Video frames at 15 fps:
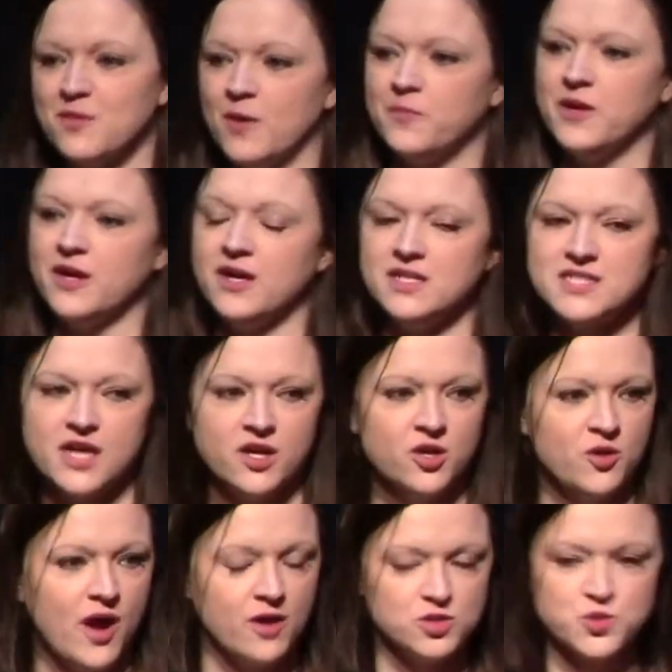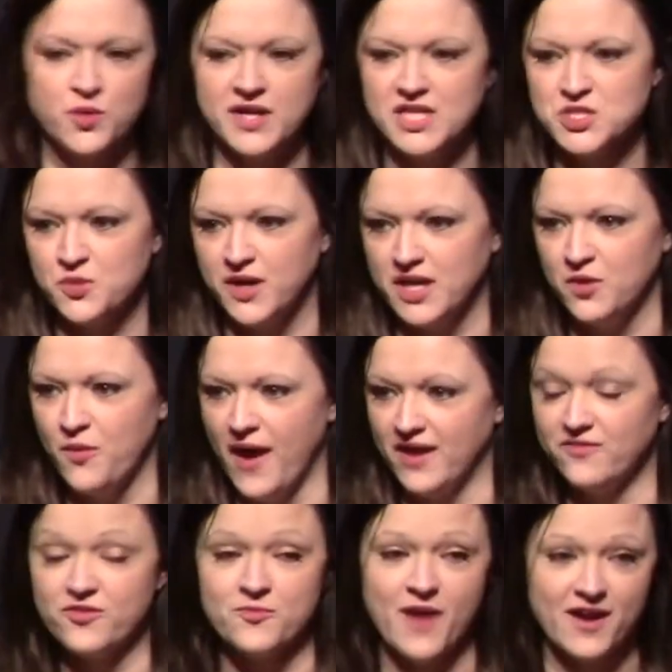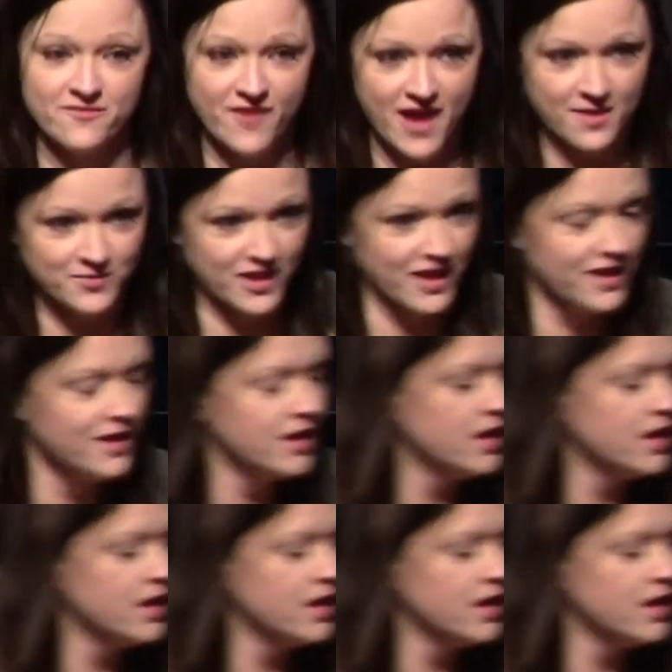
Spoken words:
come up here and tell you how 2020 went for my family.